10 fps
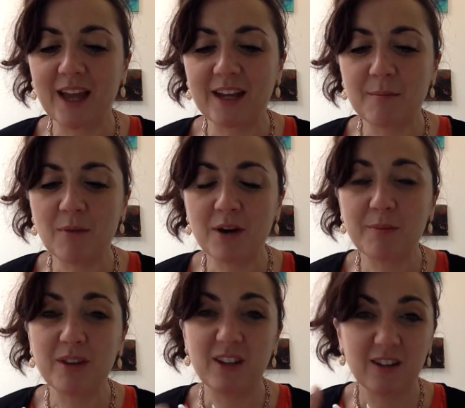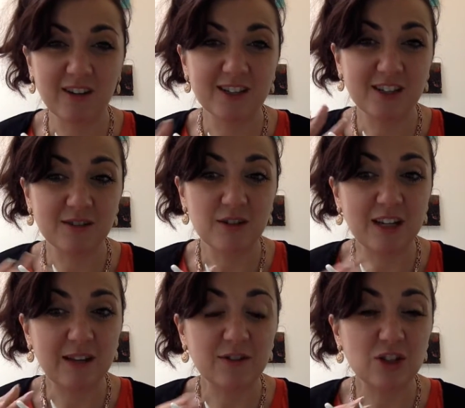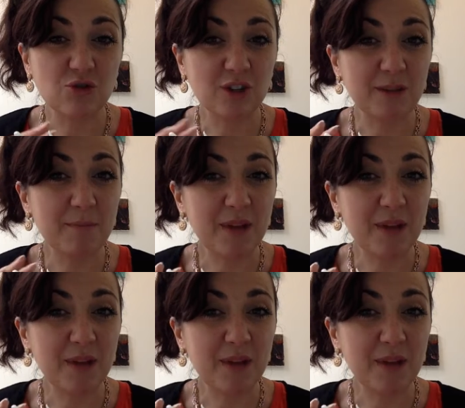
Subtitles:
And it might be that you'd like to leave it to dry a